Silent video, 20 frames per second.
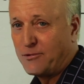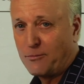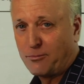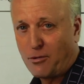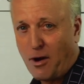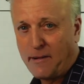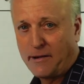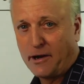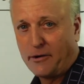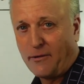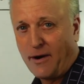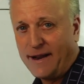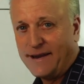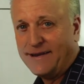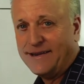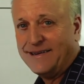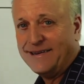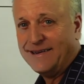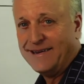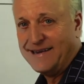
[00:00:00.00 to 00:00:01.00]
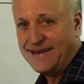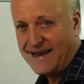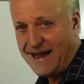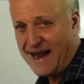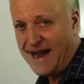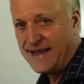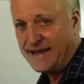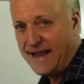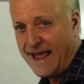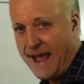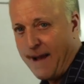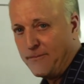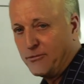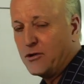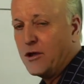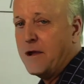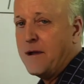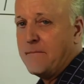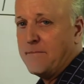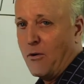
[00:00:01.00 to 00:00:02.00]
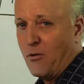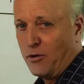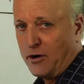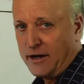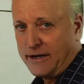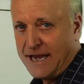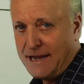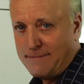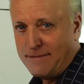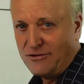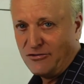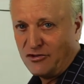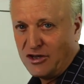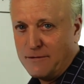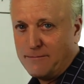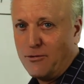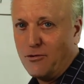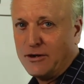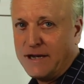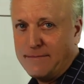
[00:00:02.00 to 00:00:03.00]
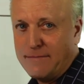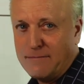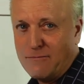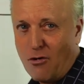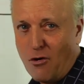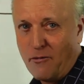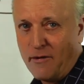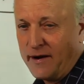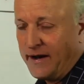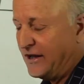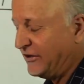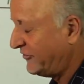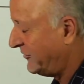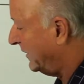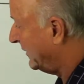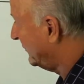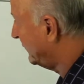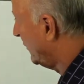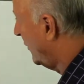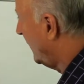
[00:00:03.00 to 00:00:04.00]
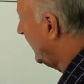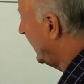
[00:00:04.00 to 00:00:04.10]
you're probably going to write nine apps, but we're going to keep it simple, keep it more realistic. So